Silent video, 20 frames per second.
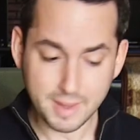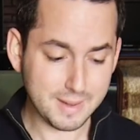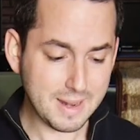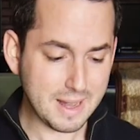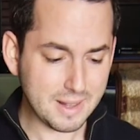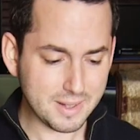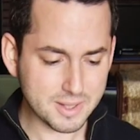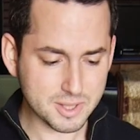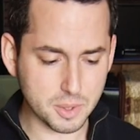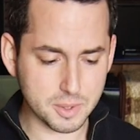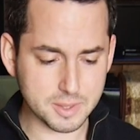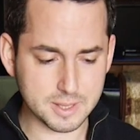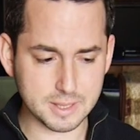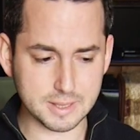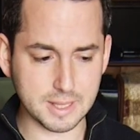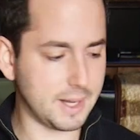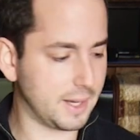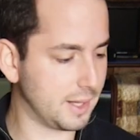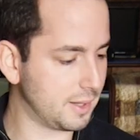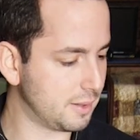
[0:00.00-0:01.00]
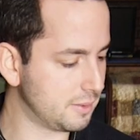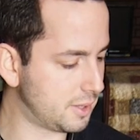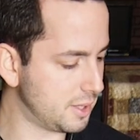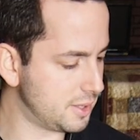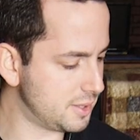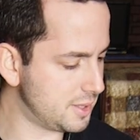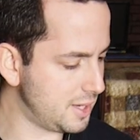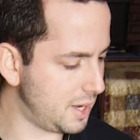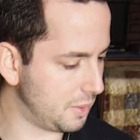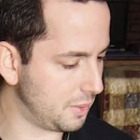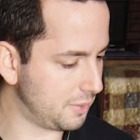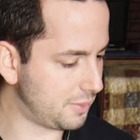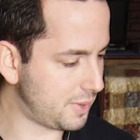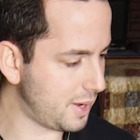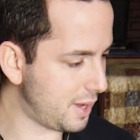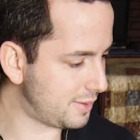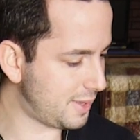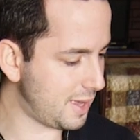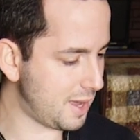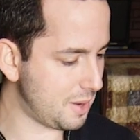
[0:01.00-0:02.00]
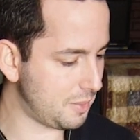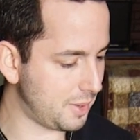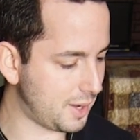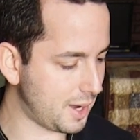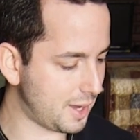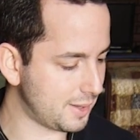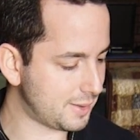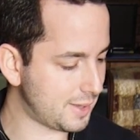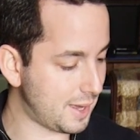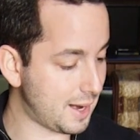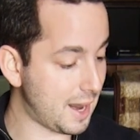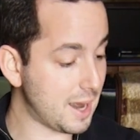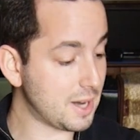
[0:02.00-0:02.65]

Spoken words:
Now let's go into lighting, because yeah, we've got that.